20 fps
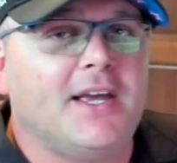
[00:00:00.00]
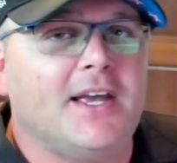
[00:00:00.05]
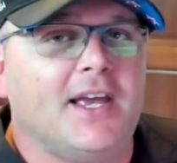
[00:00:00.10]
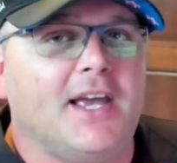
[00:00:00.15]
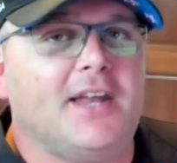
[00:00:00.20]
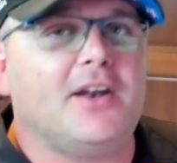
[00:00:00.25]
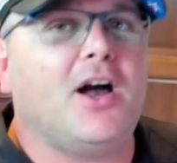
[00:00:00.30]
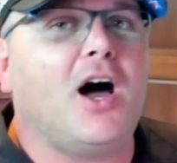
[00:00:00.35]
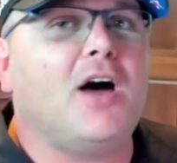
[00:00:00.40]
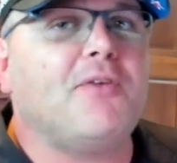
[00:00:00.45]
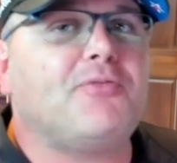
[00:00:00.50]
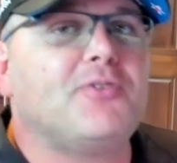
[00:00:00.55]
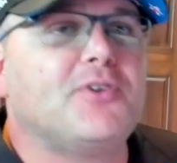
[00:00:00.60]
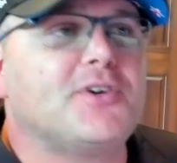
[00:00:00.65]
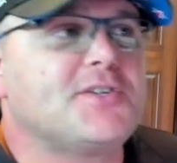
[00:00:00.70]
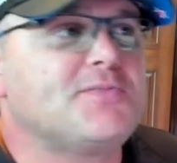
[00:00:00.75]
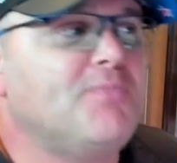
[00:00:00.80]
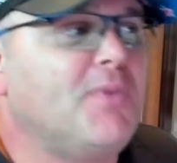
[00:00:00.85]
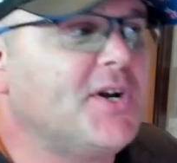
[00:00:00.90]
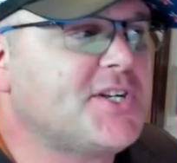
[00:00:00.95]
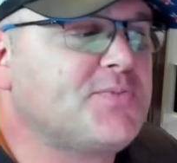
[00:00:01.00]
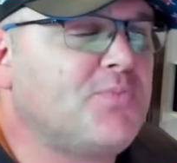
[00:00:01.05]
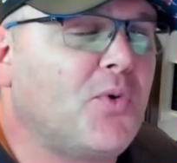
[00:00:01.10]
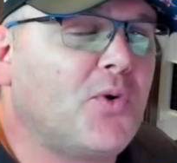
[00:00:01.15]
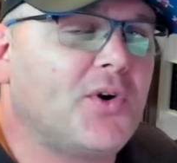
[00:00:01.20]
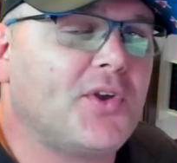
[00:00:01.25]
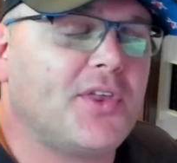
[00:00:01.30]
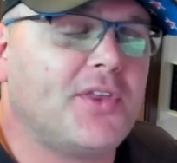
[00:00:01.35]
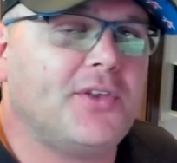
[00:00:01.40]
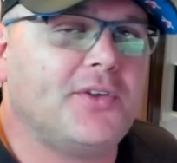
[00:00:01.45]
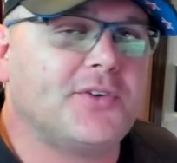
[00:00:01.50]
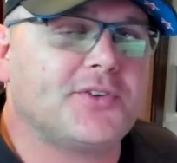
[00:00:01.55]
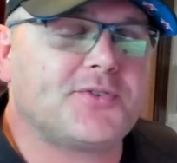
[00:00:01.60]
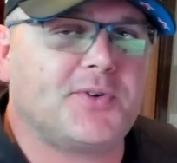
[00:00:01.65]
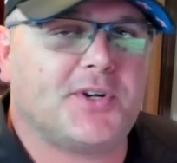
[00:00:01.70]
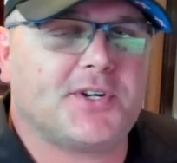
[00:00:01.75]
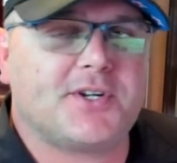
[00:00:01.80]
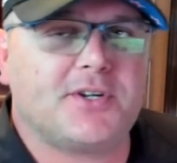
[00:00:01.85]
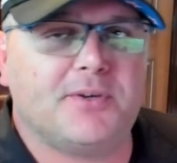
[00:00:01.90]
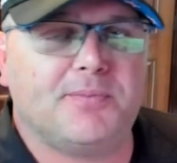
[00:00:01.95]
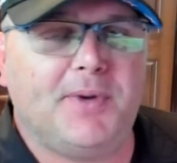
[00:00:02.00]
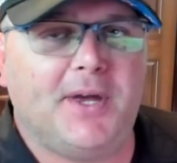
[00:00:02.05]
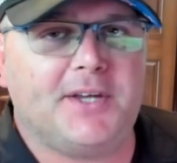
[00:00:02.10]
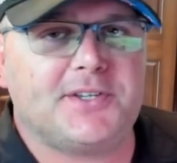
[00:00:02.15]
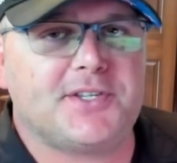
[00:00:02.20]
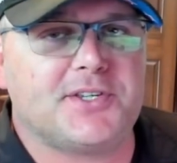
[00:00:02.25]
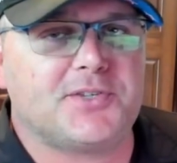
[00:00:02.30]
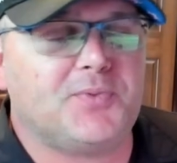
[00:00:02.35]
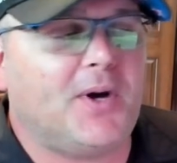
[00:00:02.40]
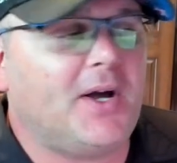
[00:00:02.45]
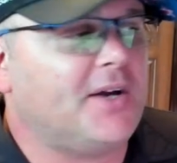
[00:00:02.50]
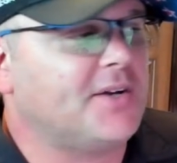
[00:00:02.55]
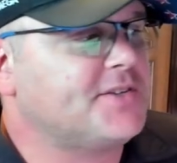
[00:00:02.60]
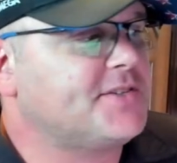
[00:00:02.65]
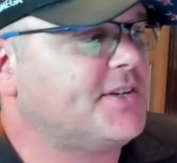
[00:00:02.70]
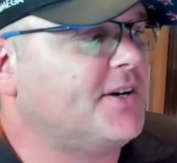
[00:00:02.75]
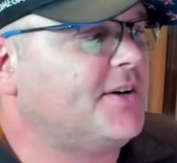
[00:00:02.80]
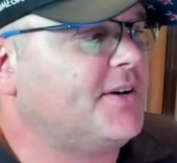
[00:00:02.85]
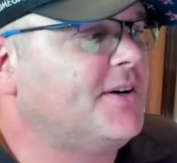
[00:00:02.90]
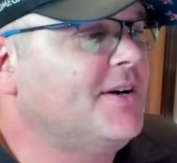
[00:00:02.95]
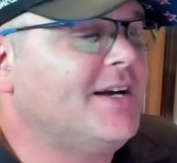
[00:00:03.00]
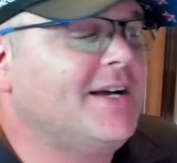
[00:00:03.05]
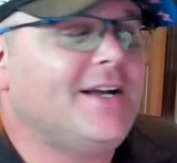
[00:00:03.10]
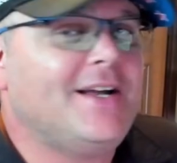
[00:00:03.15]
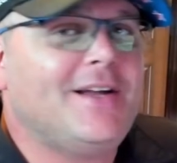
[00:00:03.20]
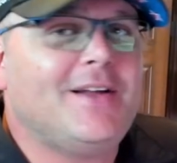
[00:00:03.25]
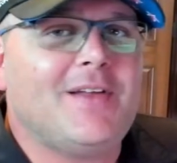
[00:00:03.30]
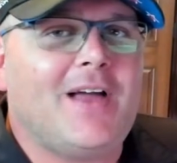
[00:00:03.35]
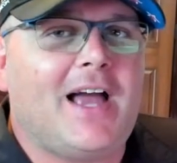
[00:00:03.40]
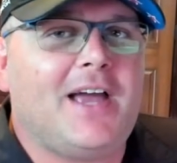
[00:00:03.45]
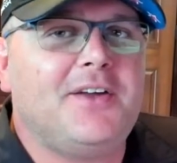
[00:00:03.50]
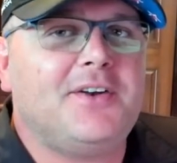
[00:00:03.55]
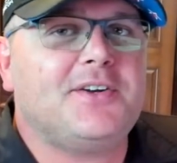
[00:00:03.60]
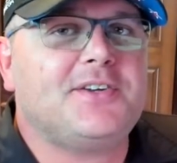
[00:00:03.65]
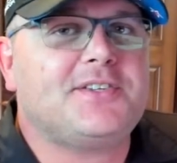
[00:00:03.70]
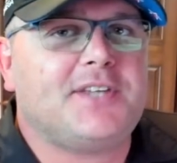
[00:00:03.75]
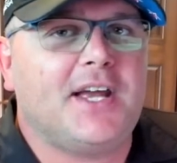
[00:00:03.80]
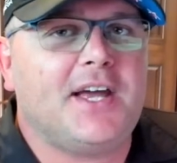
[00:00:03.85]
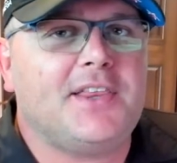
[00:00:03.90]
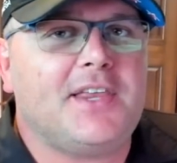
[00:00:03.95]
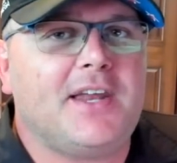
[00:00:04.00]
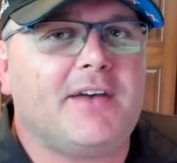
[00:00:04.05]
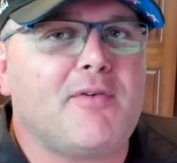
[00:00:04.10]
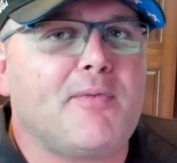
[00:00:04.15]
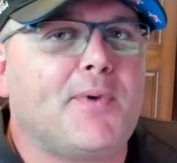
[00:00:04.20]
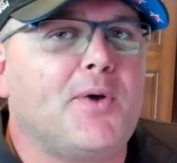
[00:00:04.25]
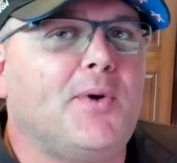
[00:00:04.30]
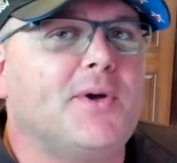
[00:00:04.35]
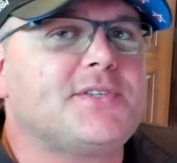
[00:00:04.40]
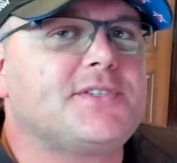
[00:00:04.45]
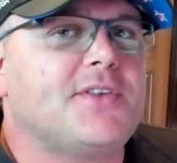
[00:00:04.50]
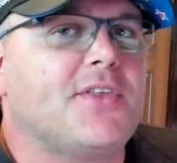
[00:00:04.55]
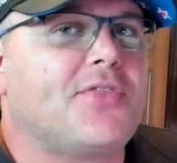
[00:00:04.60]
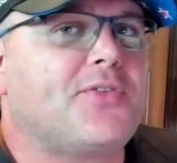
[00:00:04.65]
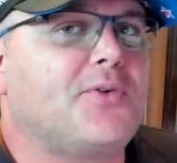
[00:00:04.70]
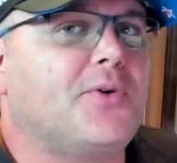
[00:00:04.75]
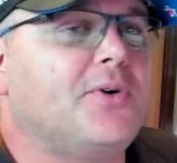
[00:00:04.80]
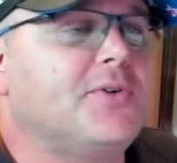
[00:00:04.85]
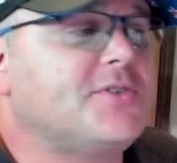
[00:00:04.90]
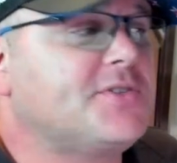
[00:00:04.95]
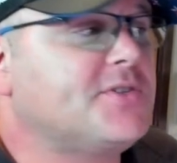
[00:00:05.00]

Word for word: and it offers much more than those traditional banks as well. So I understand that everybody wants to throw